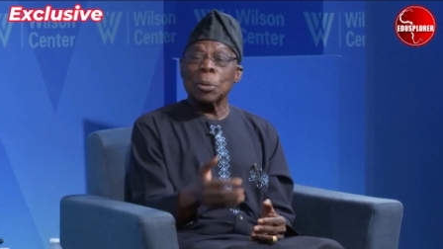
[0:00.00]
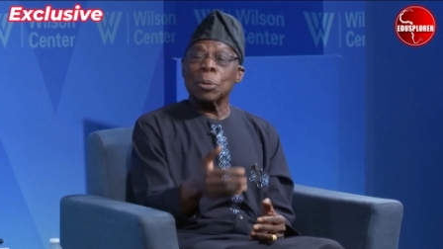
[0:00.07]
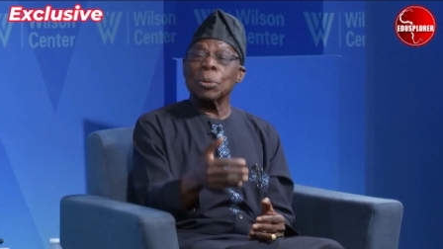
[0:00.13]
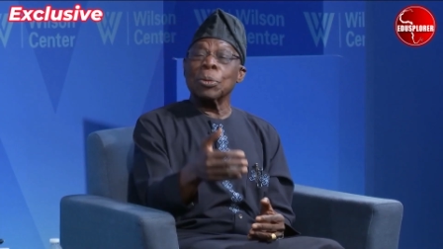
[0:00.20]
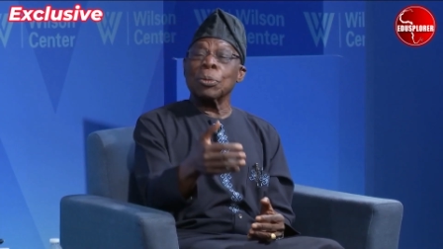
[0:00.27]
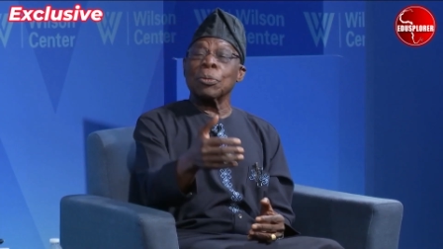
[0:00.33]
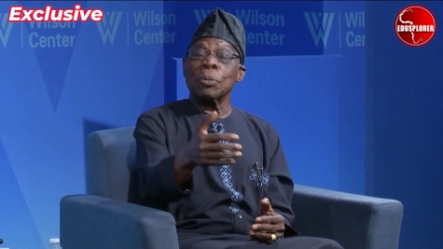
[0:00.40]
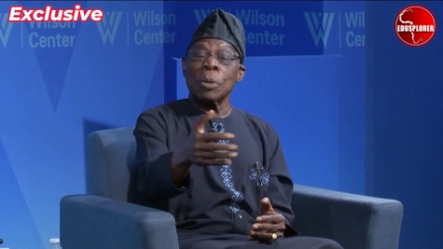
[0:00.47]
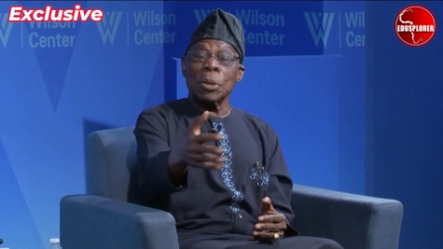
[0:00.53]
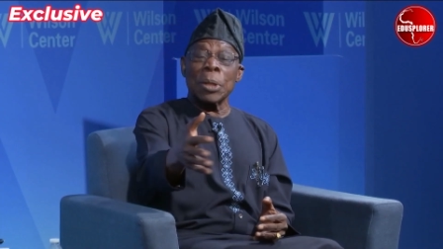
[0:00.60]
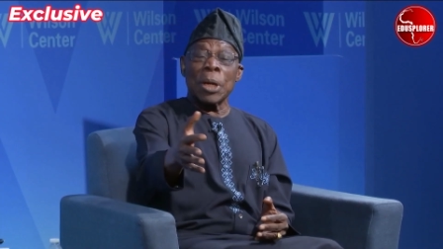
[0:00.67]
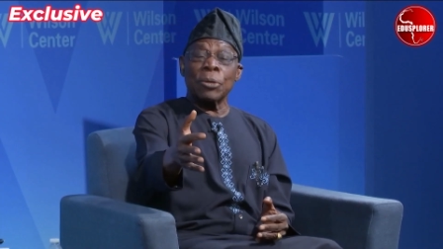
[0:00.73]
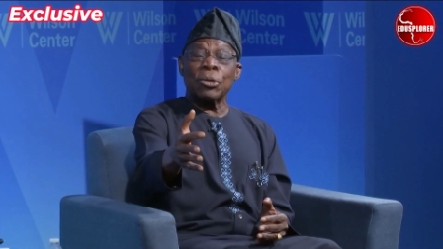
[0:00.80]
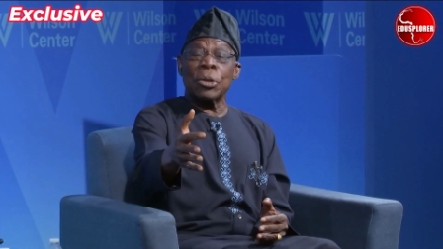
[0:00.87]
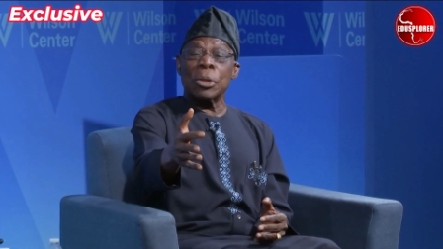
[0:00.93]
you've
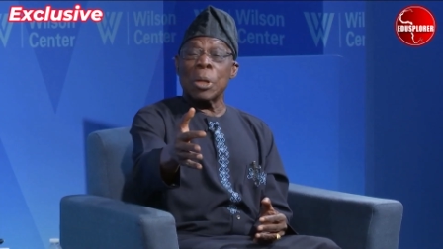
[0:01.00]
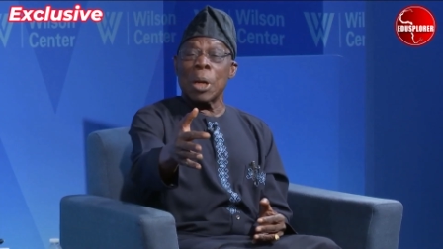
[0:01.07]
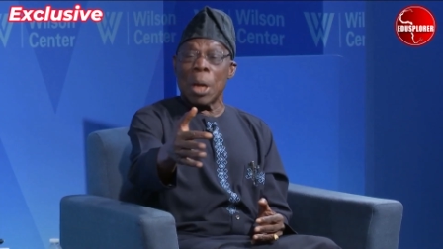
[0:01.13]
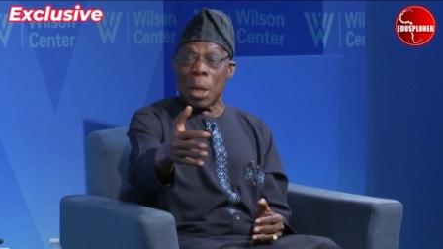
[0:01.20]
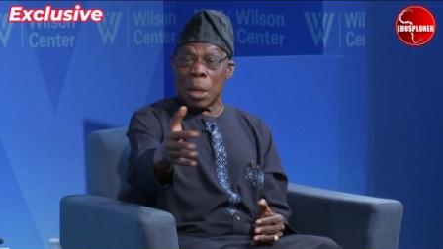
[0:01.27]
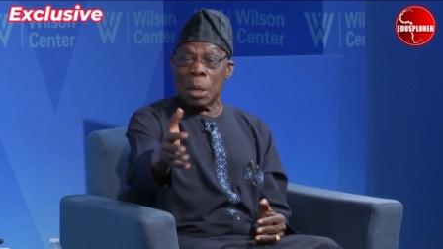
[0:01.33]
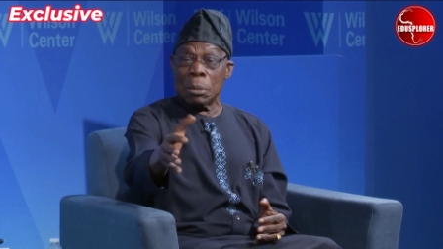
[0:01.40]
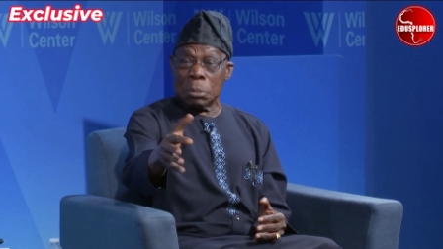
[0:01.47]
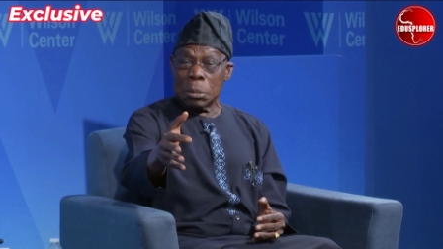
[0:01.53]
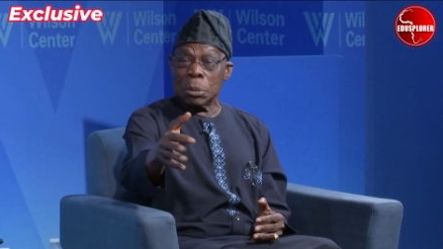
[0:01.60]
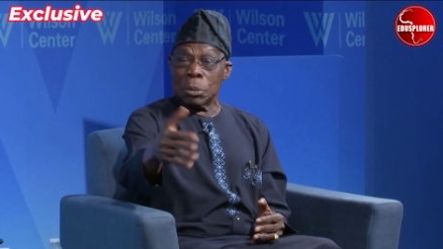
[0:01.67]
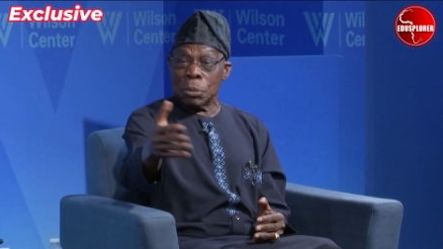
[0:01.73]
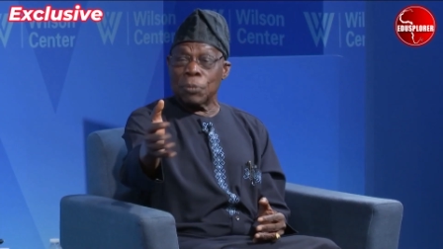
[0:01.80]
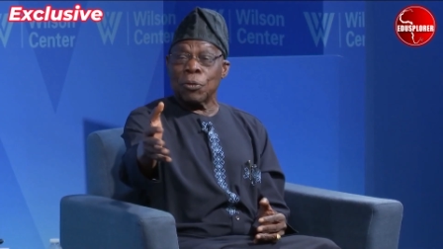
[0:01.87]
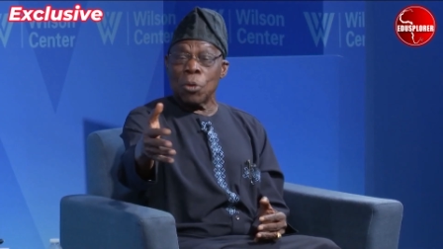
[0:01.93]

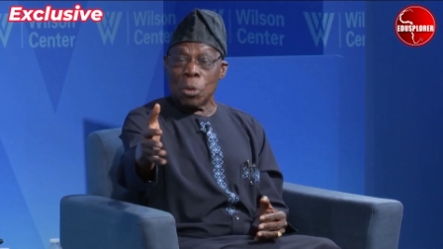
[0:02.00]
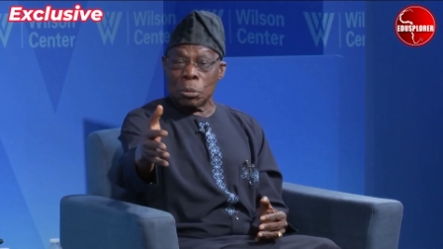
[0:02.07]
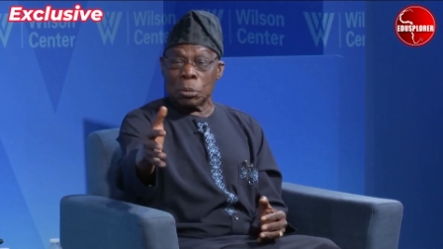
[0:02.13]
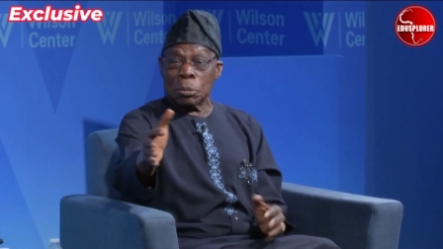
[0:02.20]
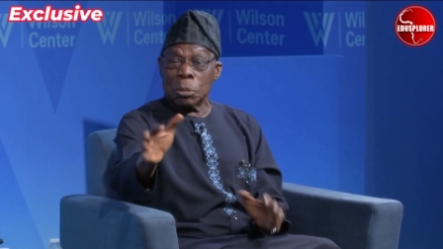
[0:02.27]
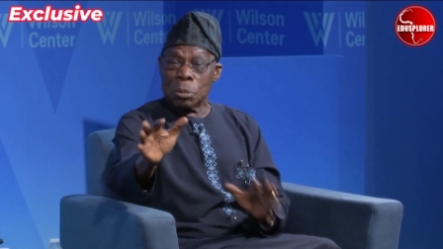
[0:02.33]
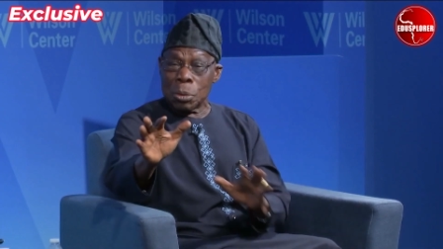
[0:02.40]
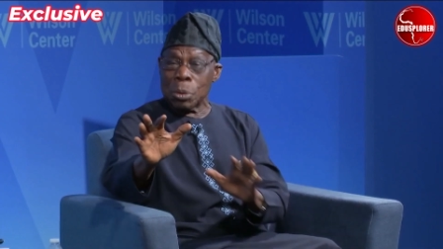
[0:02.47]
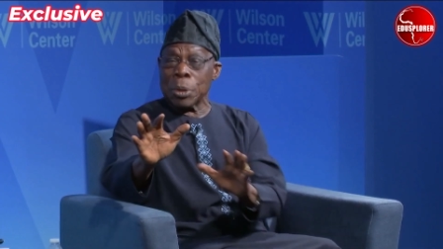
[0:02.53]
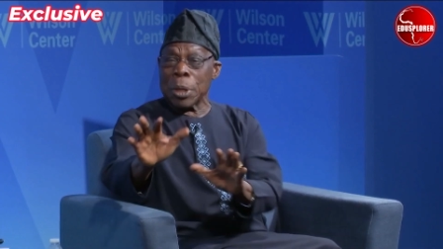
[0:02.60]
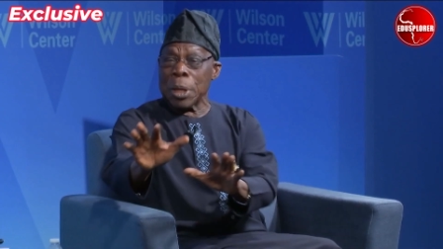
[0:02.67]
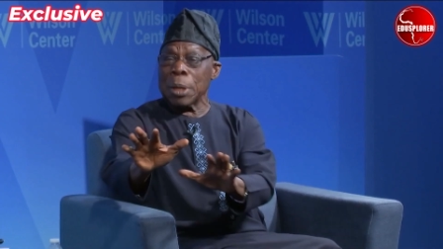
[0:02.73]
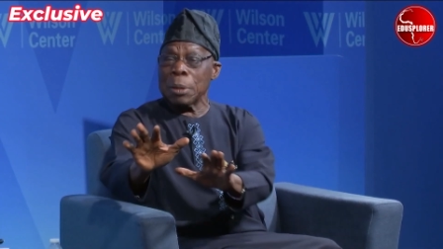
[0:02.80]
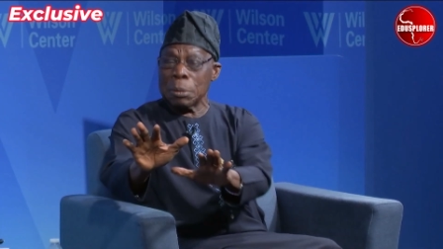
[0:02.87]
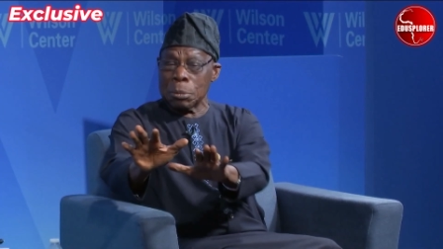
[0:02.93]
gone,
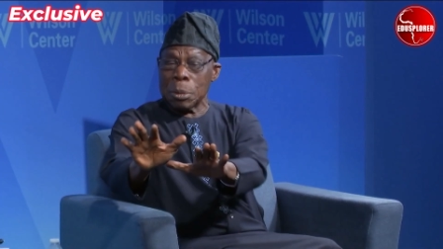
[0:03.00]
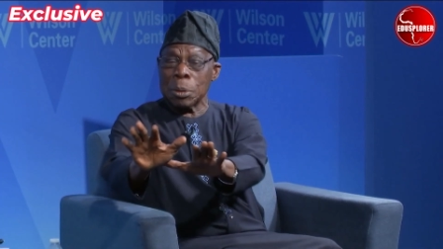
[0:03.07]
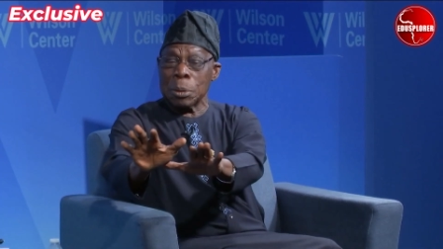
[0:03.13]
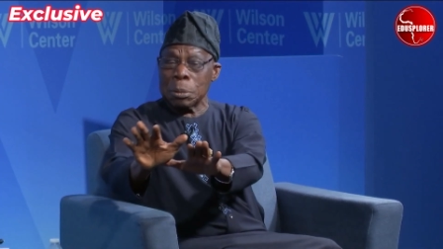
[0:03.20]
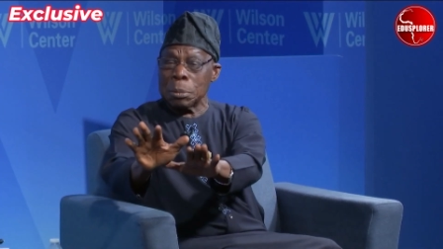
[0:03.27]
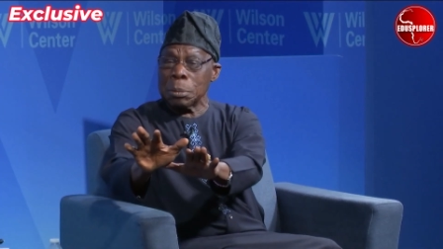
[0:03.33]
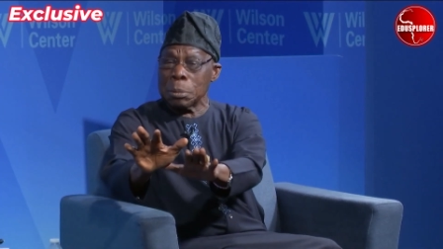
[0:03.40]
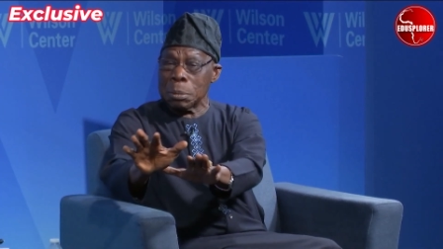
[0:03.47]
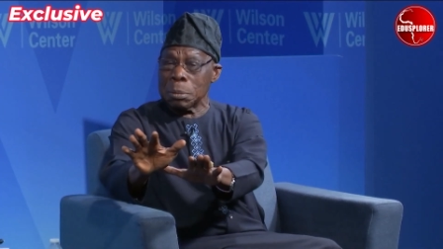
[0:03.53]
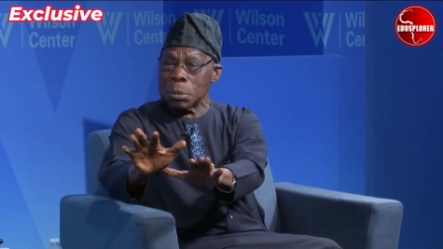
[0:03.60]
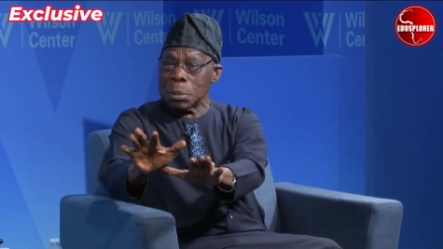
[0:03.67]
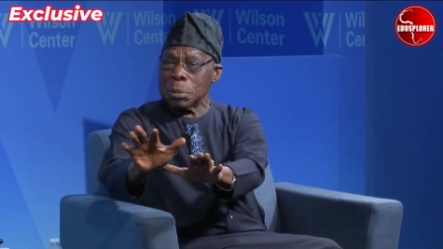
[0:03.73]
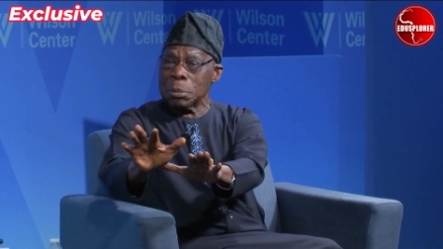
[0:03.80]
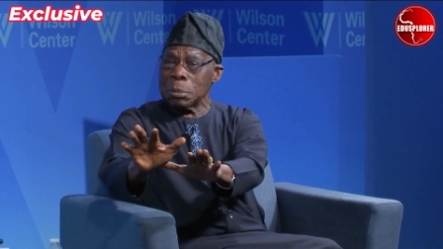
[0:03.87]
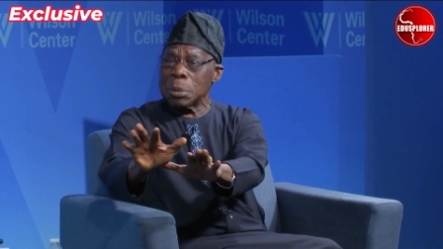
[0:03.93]
okay,
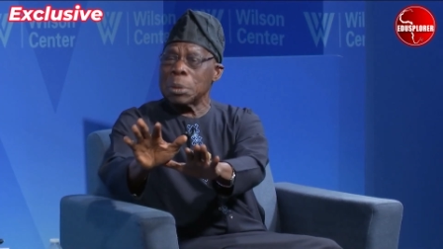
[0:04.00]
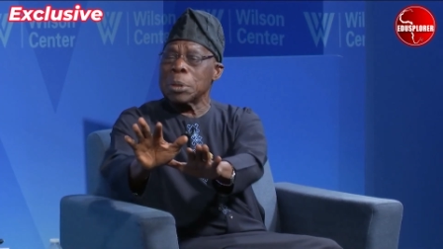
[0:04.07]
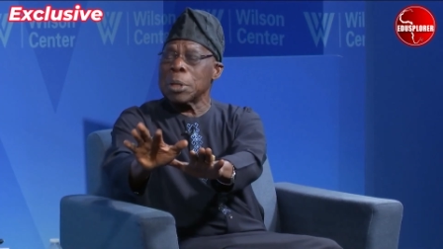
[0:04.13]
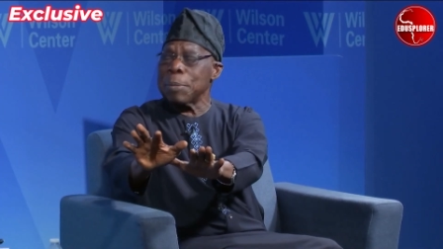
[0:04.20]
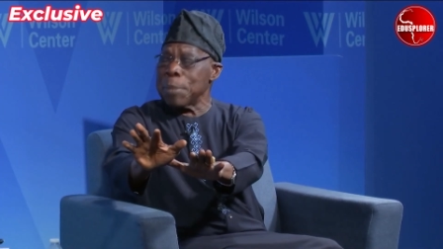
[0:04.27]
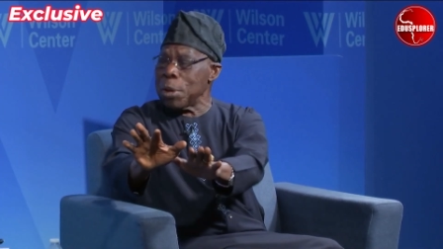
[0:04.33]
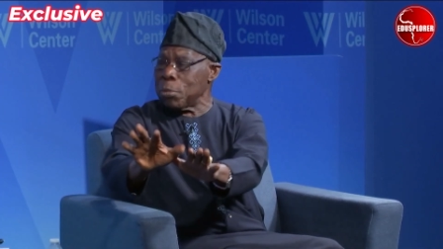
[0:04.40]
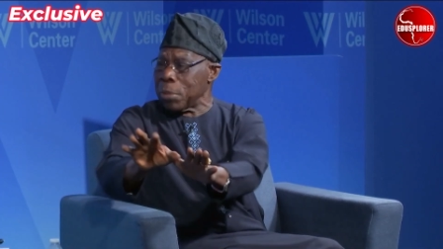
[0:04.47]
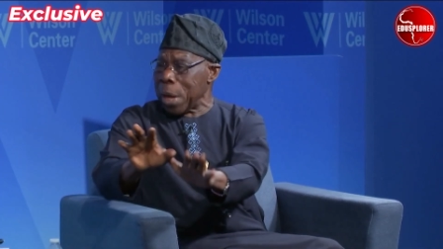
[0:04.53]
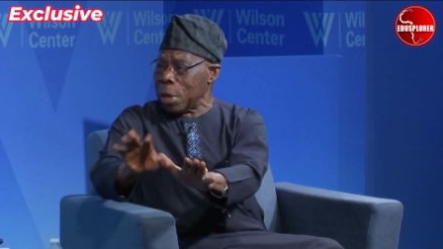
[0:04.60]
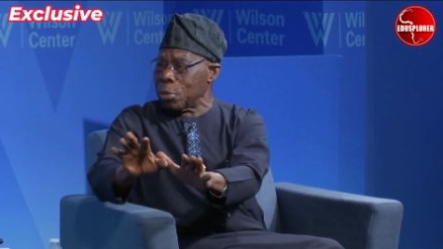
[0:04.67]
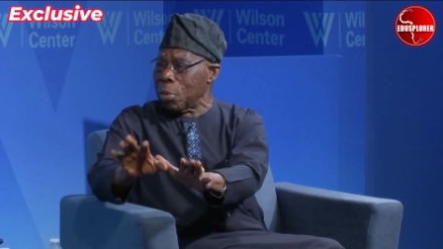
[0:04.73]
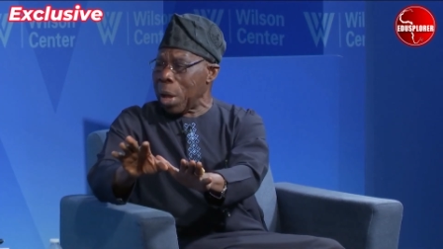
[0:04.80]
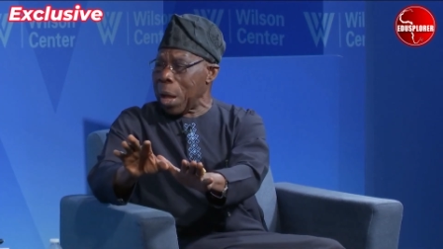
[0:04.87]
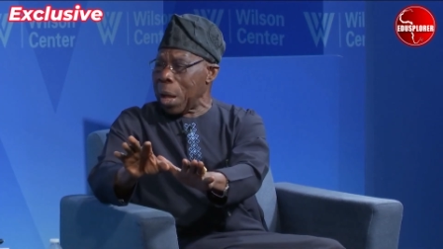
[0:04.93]
remain where
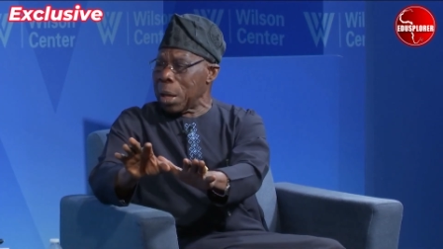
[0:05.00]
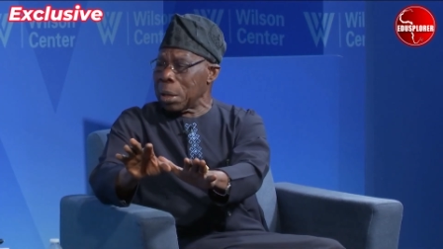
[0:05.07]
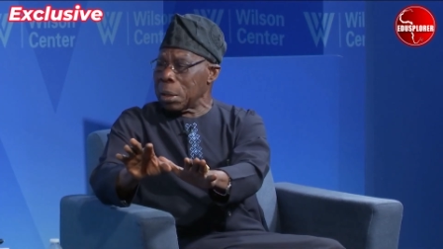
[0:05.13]
you are.